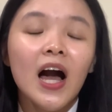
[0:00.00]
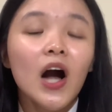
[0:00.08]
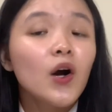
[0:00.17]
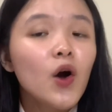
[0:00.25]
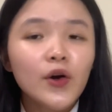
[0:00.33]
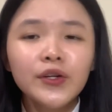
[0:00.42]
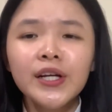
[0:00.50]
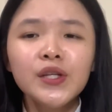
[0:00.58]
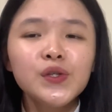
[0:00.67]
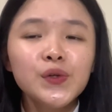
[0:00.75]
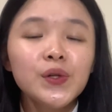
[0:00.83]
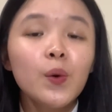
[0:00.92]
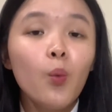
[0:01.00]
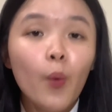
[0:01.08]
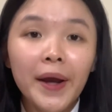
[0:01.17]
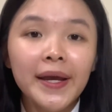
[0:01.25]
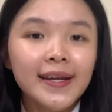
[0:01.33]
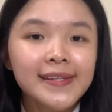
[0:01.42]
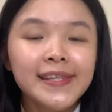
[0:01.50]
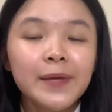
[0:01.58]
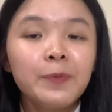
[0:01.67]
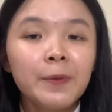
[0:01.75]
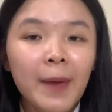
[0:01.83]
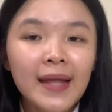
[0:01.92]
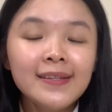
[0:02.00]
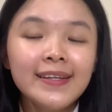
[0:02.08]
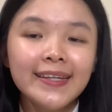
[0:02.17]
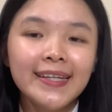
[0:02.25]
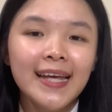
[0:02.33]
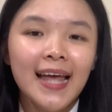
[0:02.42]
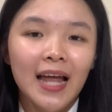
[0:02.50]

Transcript: According to the way it is implemented,